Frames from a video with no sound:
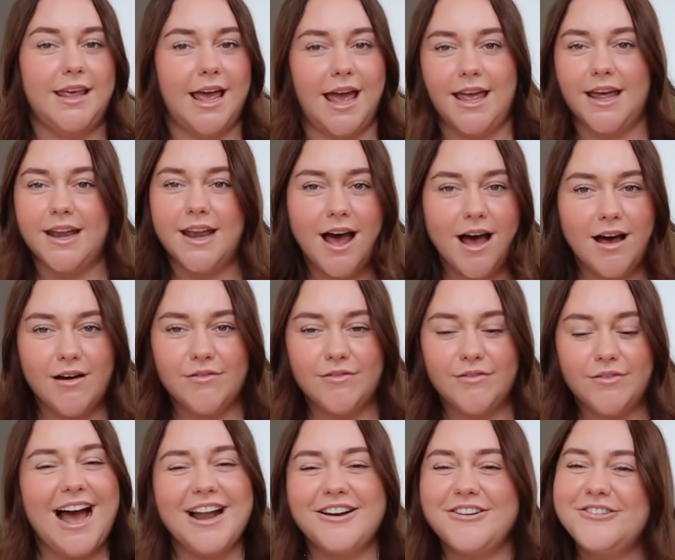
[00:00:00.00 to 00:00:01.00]
gay
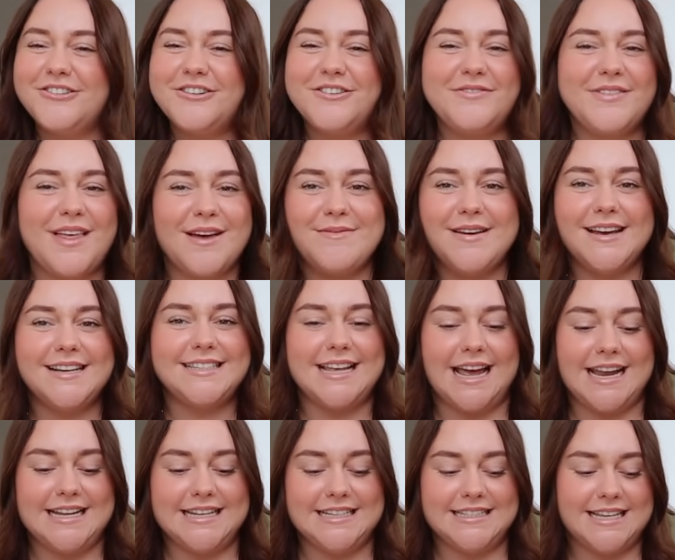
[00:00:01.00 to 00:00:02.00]
enough. I don't know if that makes
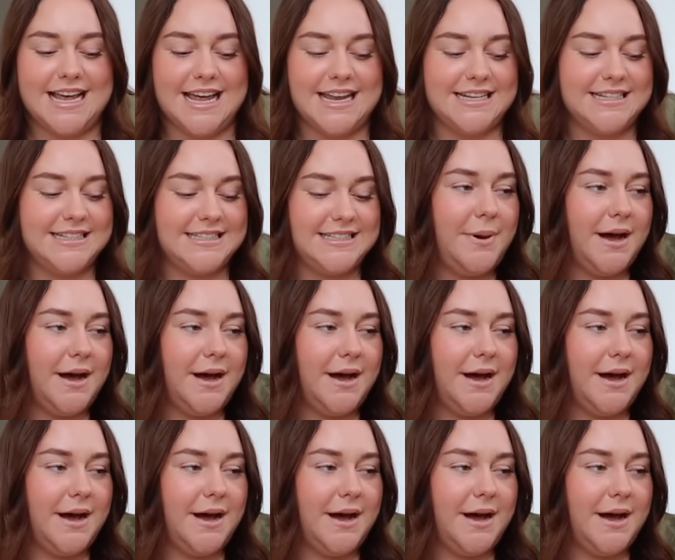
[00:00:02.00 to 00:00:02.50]
any sense,